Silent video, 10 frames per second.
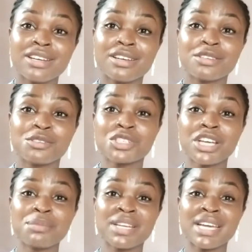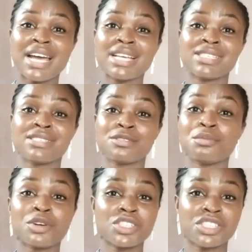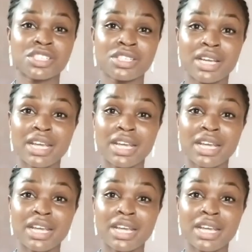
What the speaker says: Social media has so much